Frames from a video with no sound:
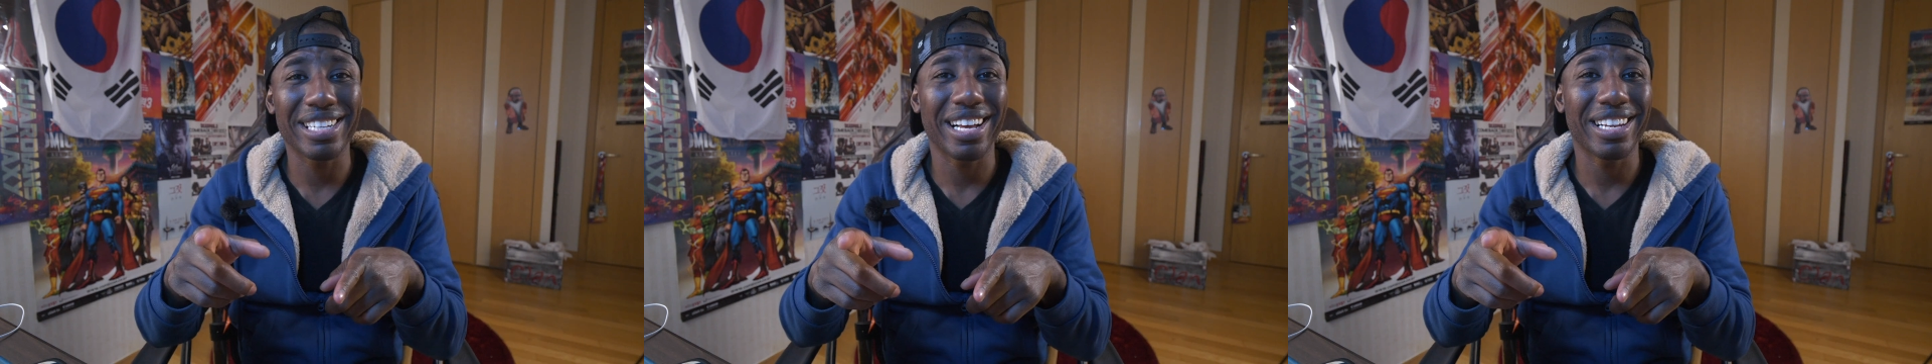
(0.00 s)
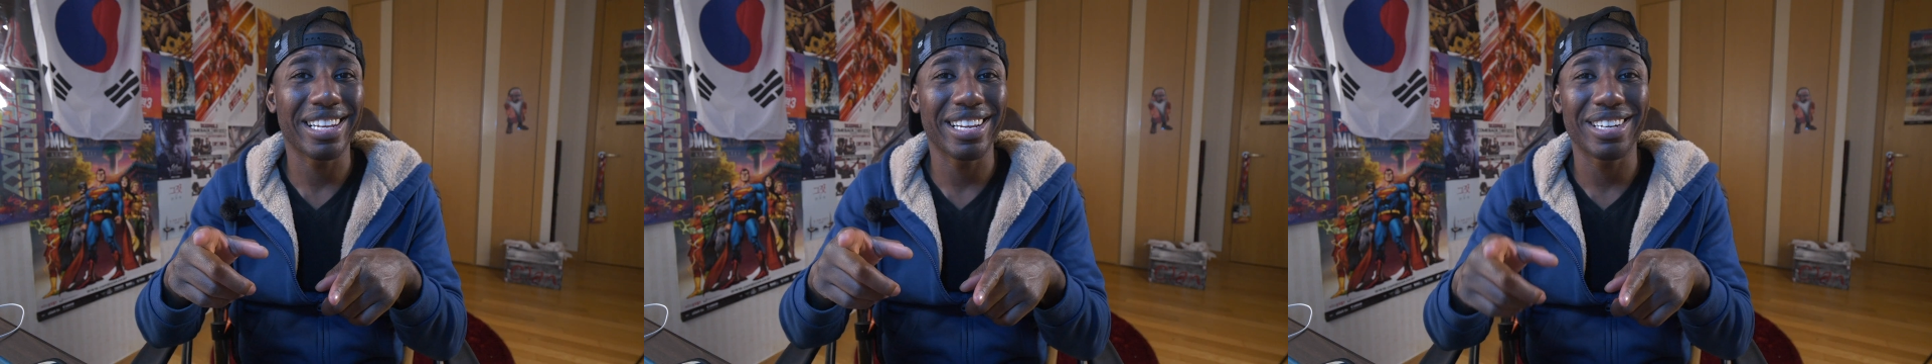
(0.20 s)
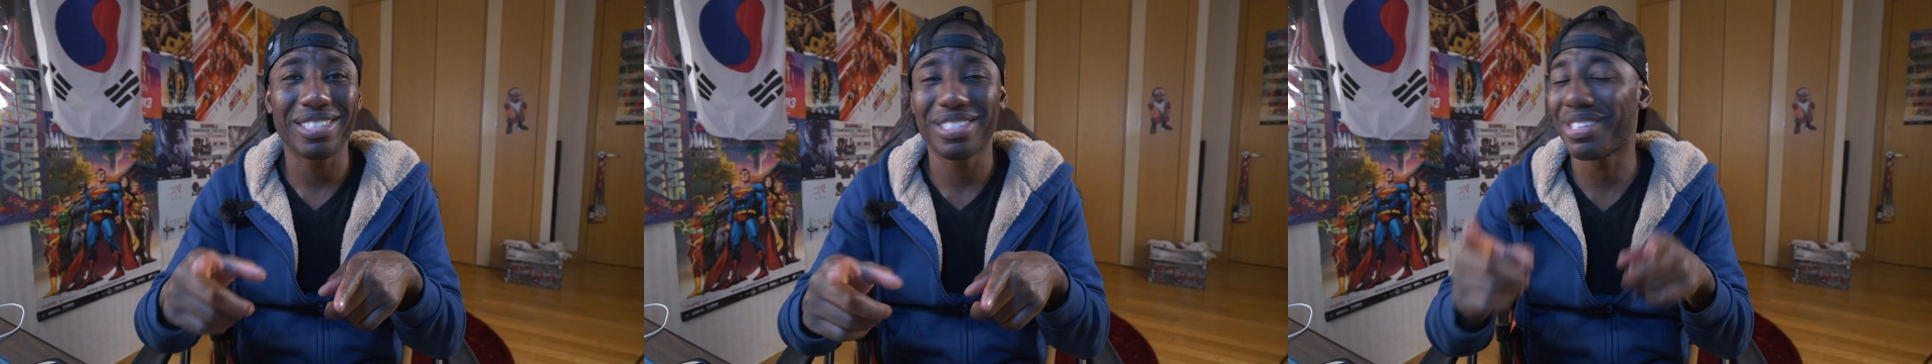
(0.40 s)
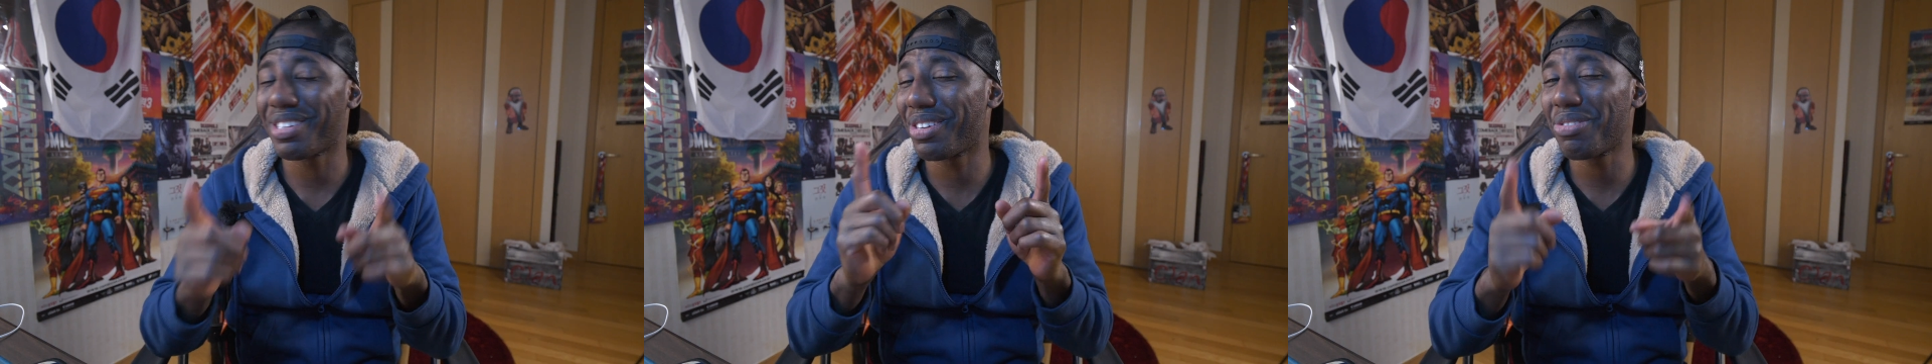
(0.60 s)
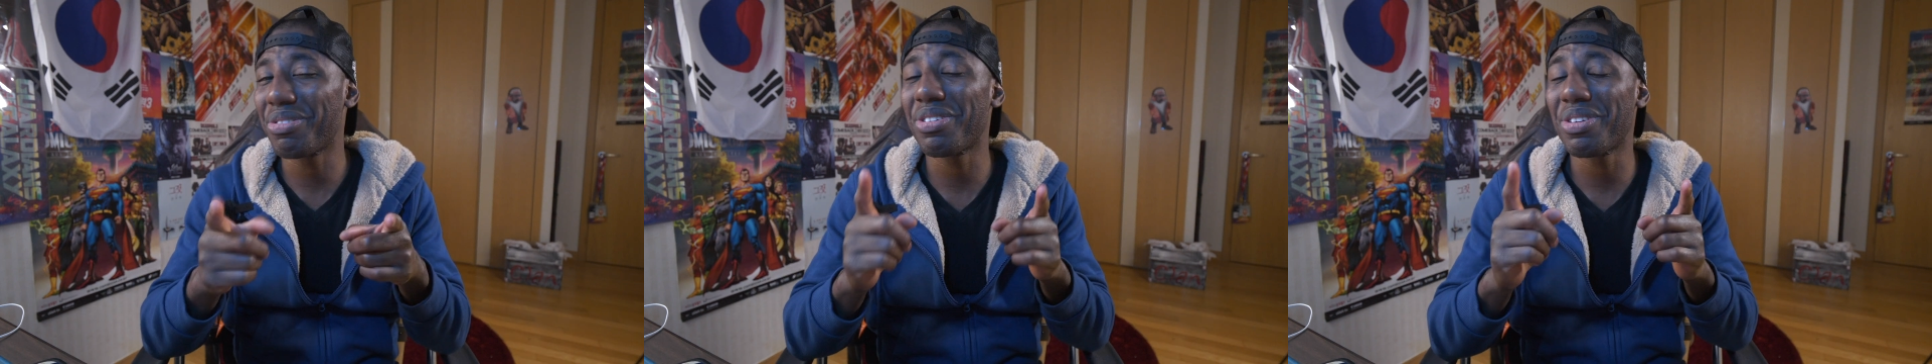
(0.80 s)
out there, so
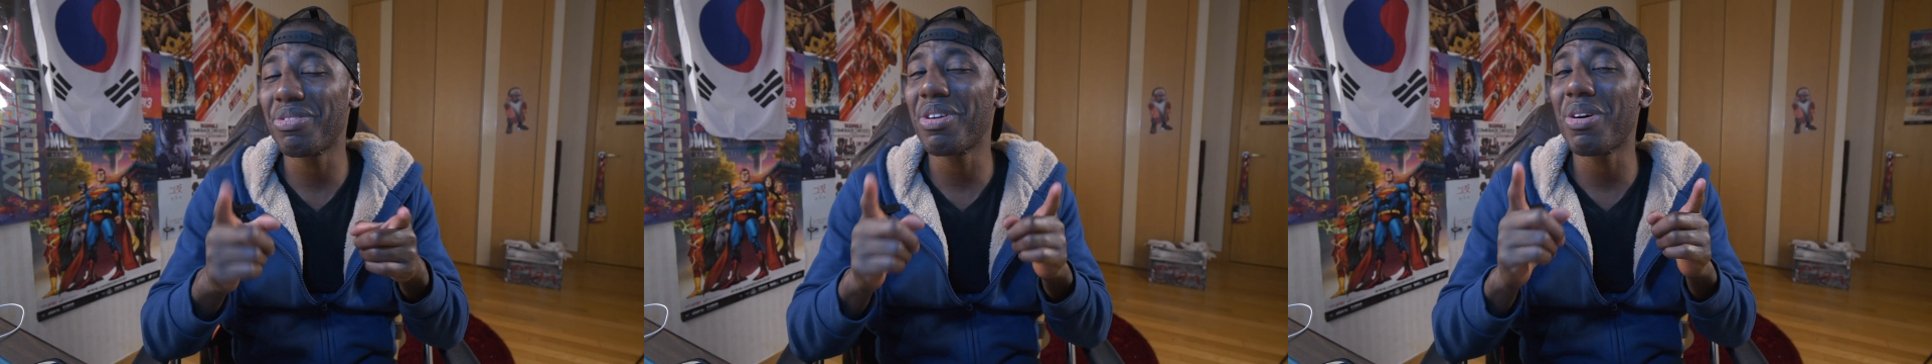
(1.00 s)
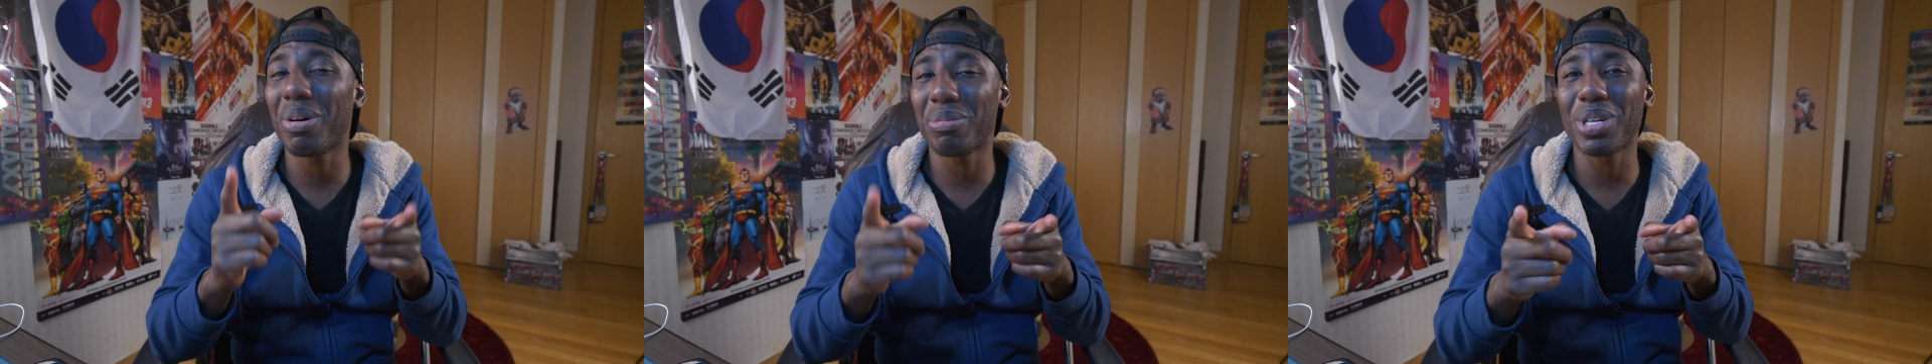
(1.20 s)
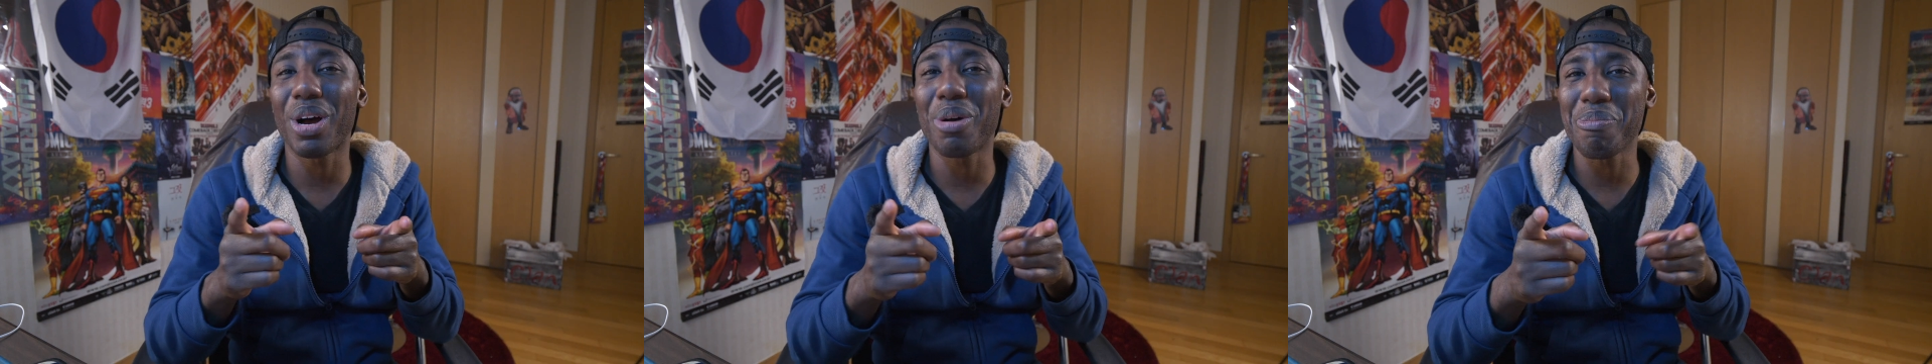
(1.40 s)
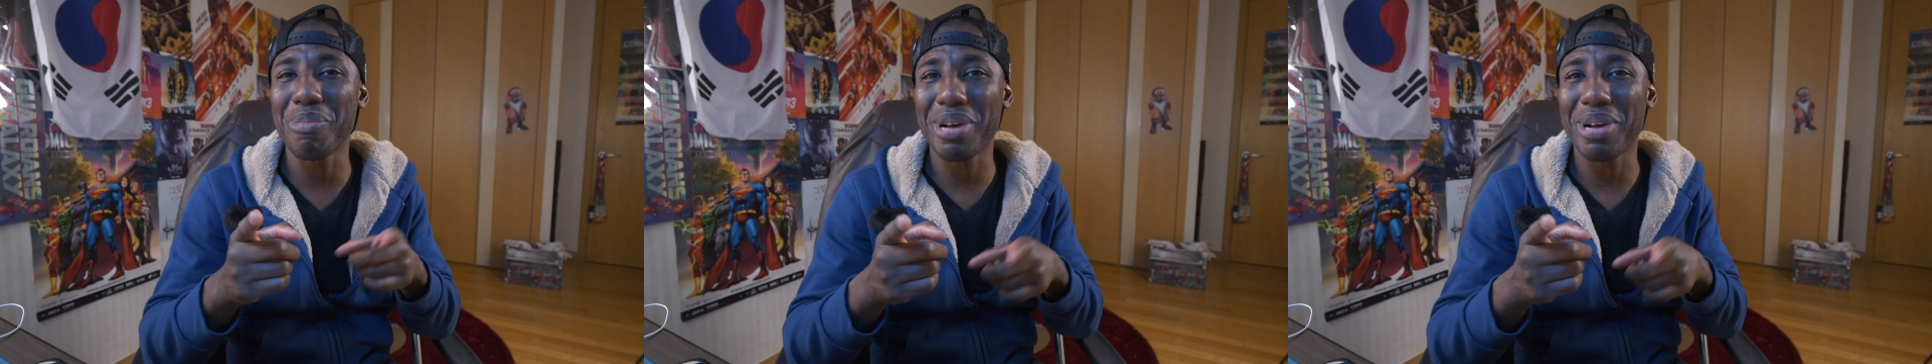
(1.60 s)
you know what I'm talking